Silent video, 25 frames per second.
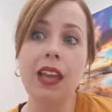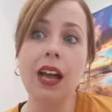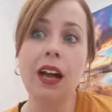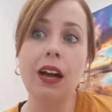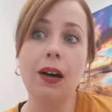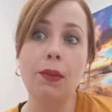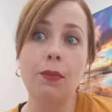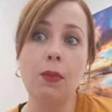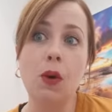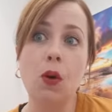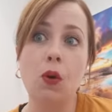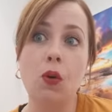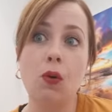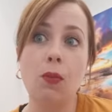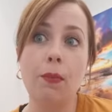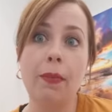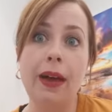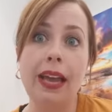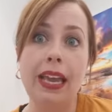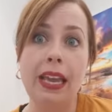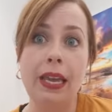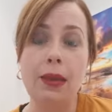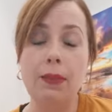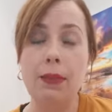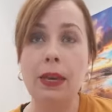um, or
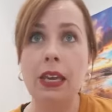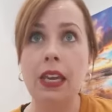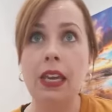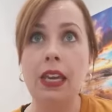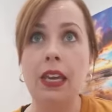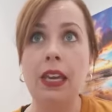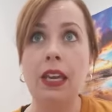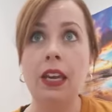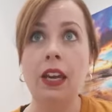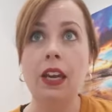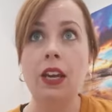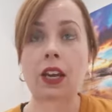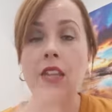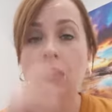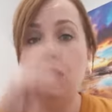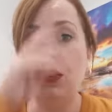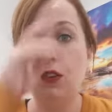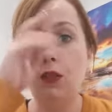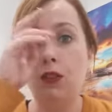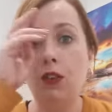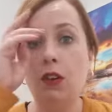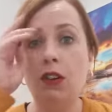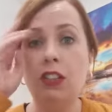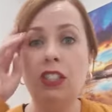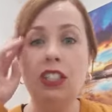maybe
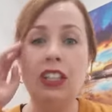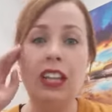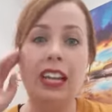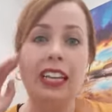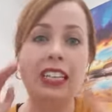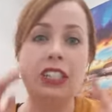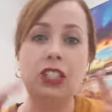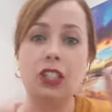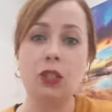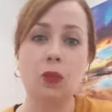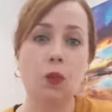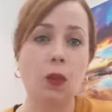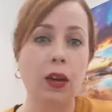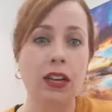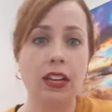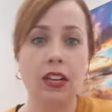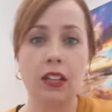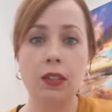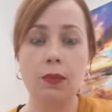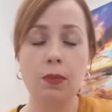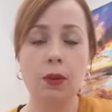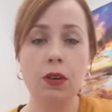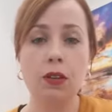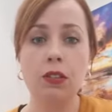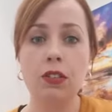you've got like just one
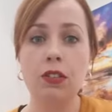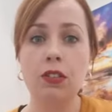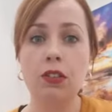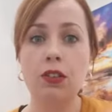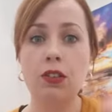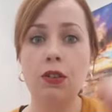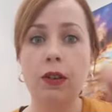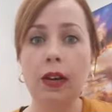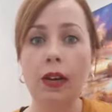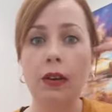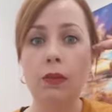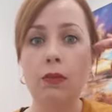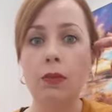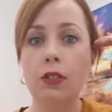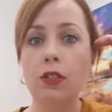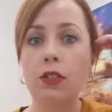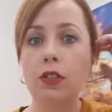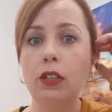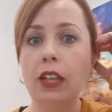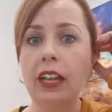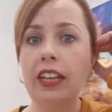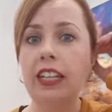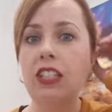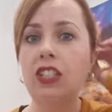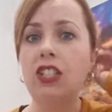other person who helps
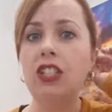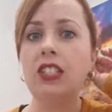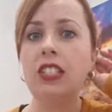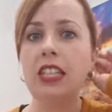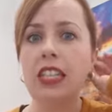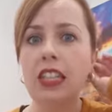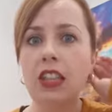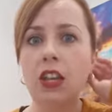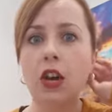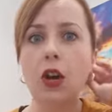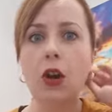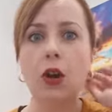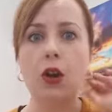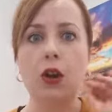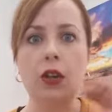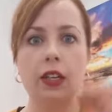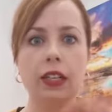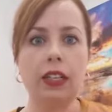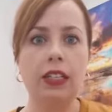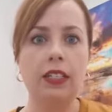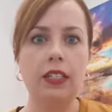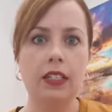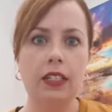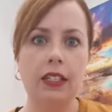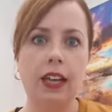you, like just in the
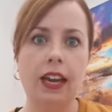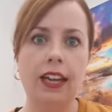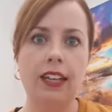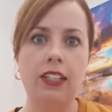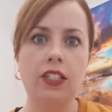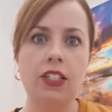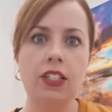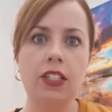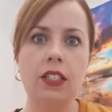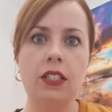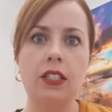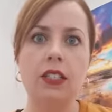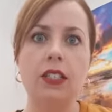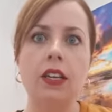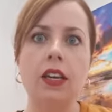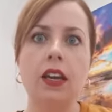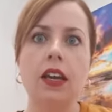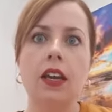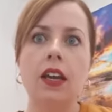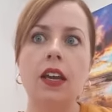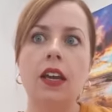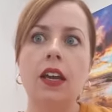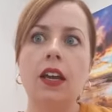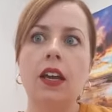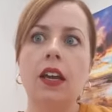early stages,
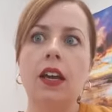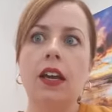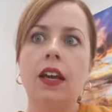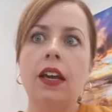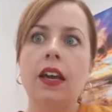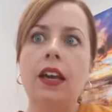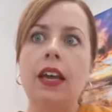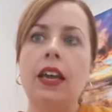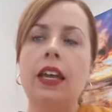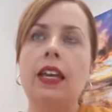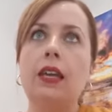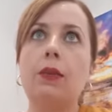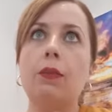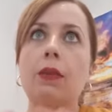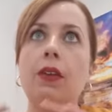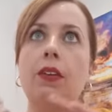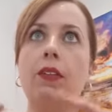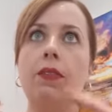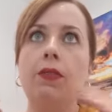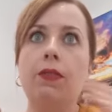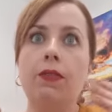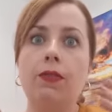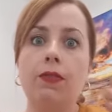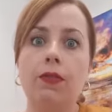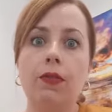it can
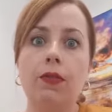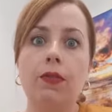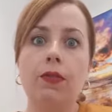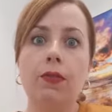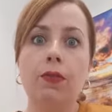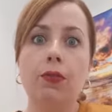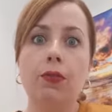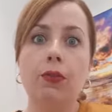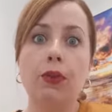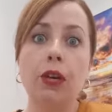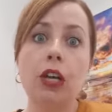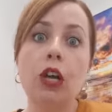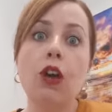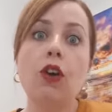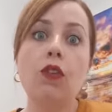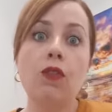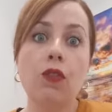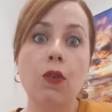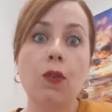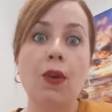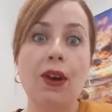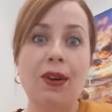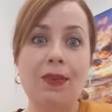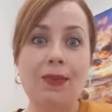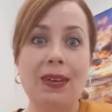be pretty
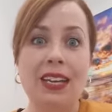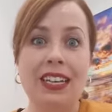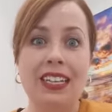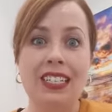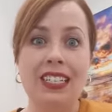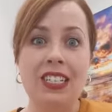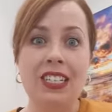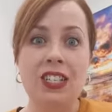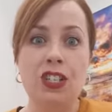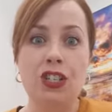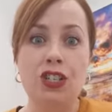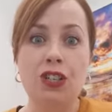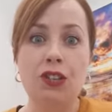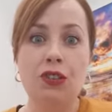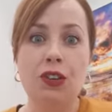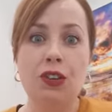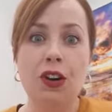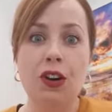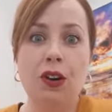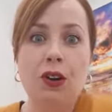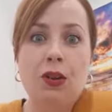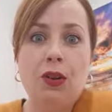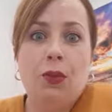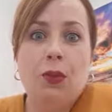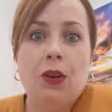overwhelming to
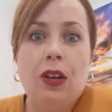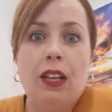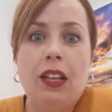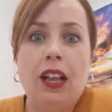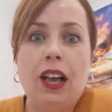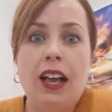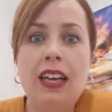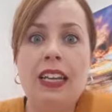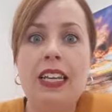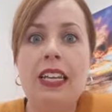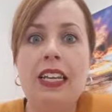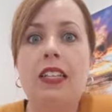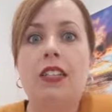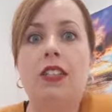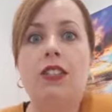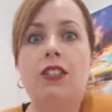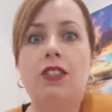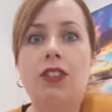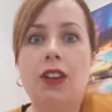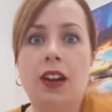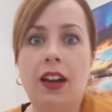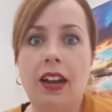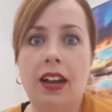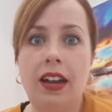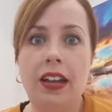go, well, I need to
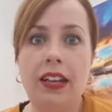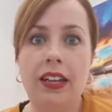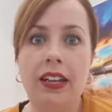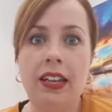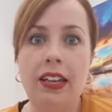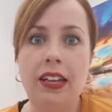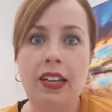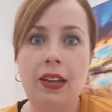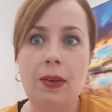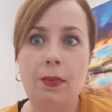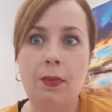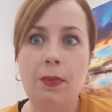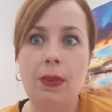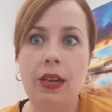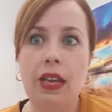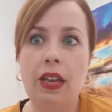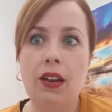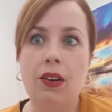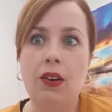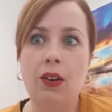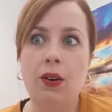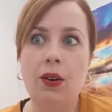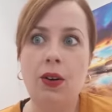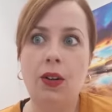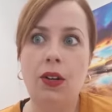try and be
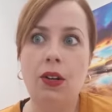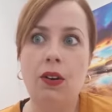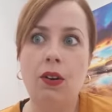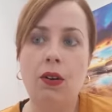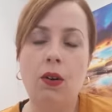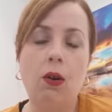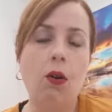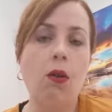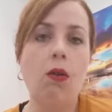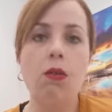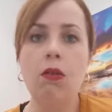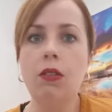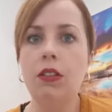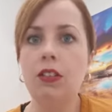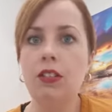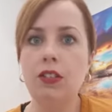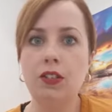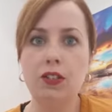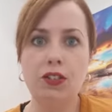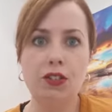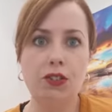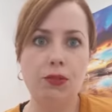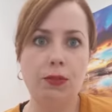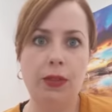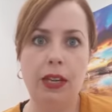on all the
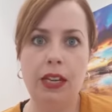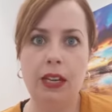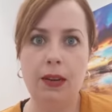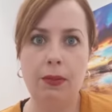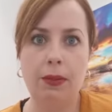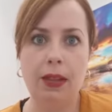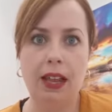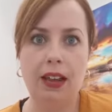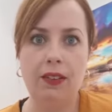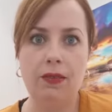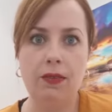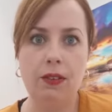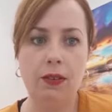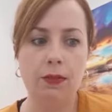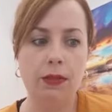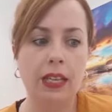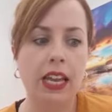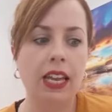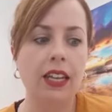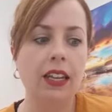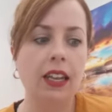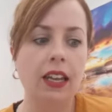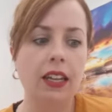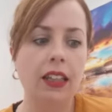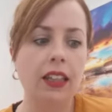social media platforms.
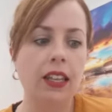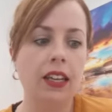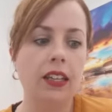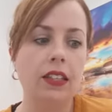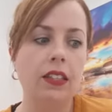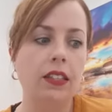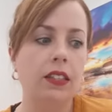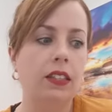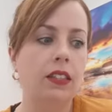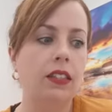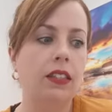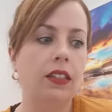And like they're,